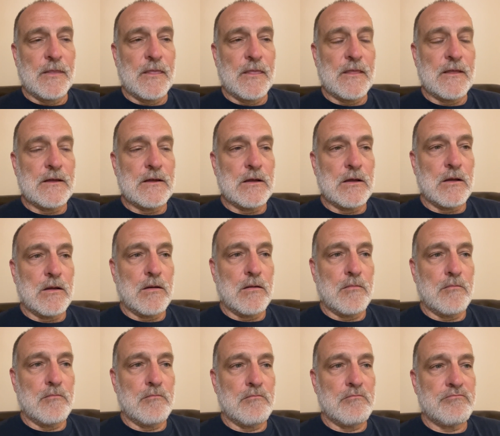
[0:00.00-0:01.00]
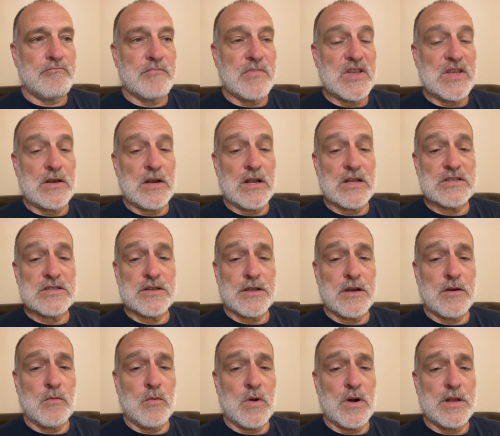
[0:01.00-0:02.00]
But I was
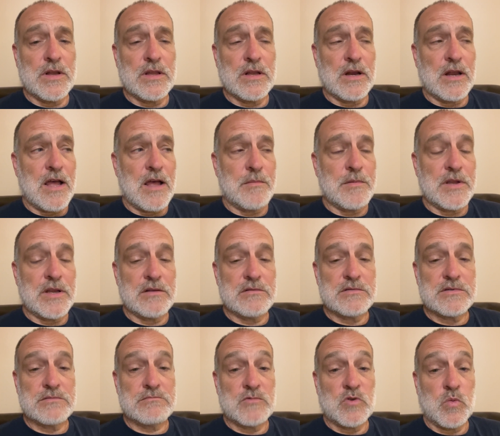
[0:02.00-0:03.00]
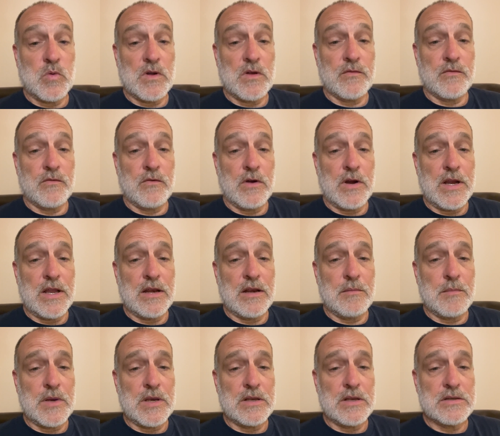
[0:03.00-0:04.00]
looking at one in the lobby, and it was 12 grand. I
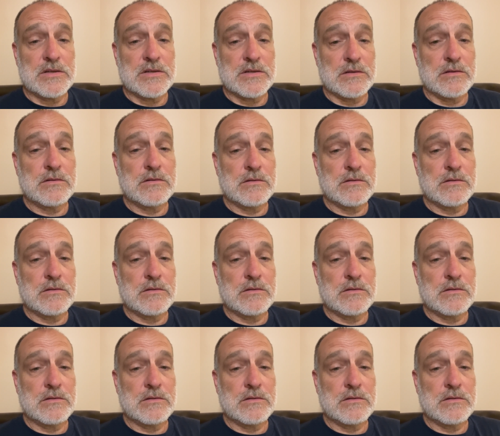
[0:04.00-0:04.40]
mean, it's